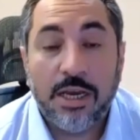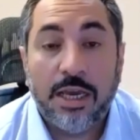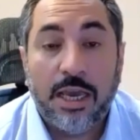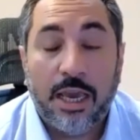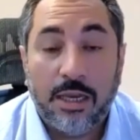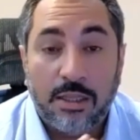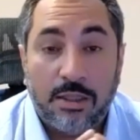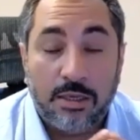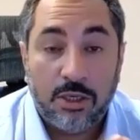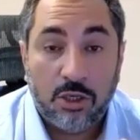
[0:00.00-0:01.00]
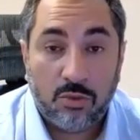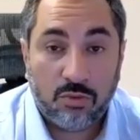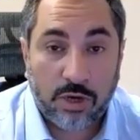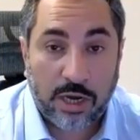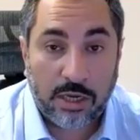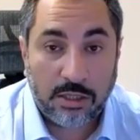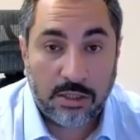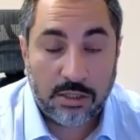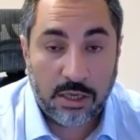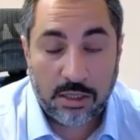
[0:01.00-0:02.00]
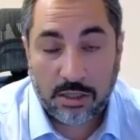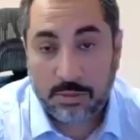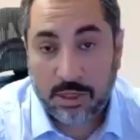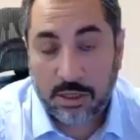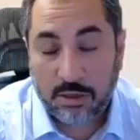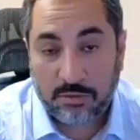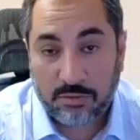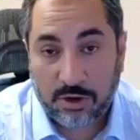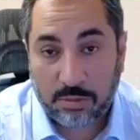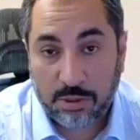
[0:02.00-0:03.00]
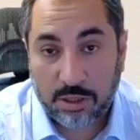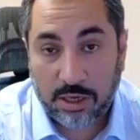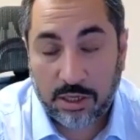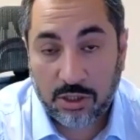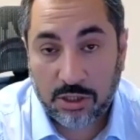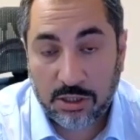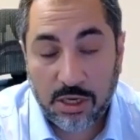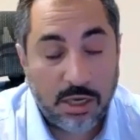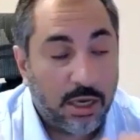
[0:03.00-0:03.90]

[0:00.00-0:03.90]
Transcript: Anything you write at the beginning of your application,